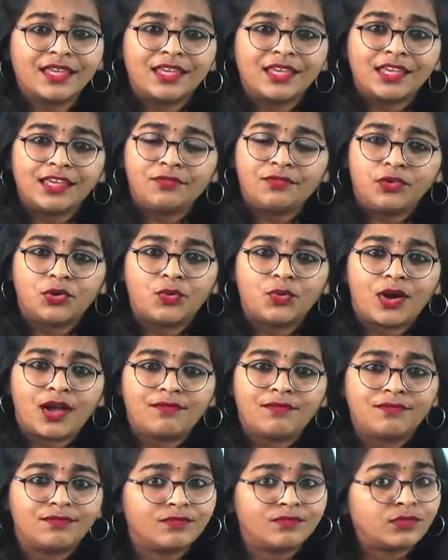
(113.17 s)
If
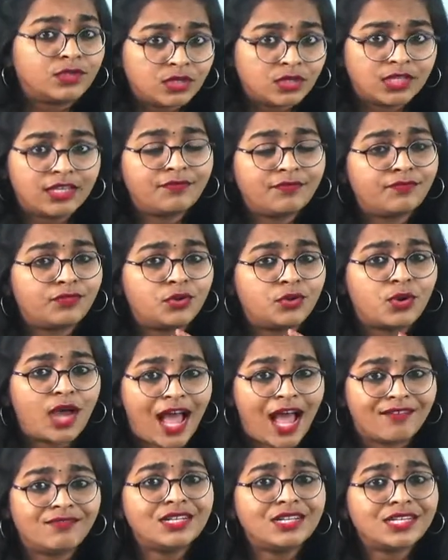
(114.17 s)
you
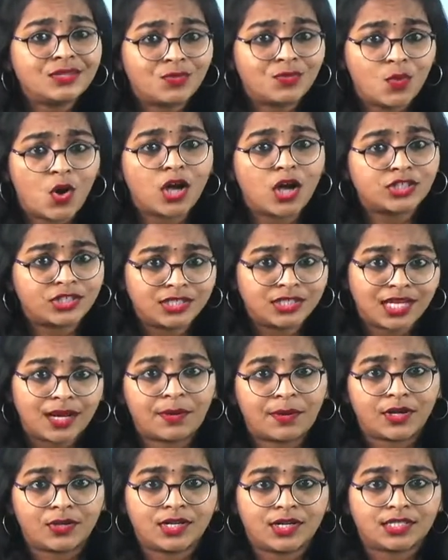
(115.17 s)
haven't watched that
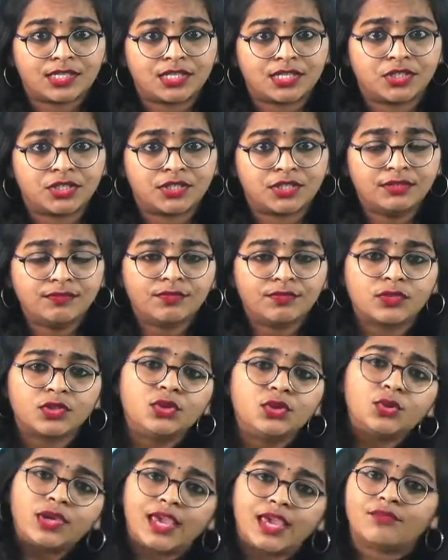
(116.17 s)
particular session,
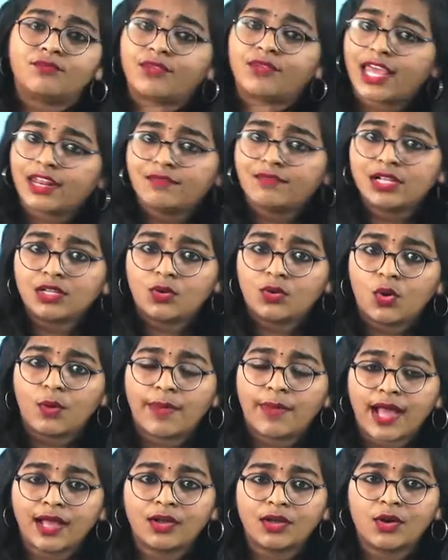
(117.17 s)
you can very well go
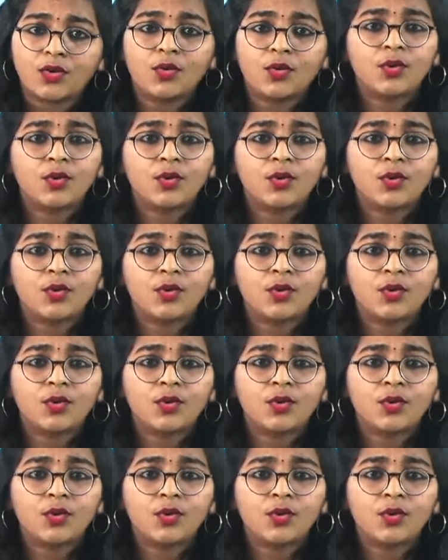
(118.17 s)
back,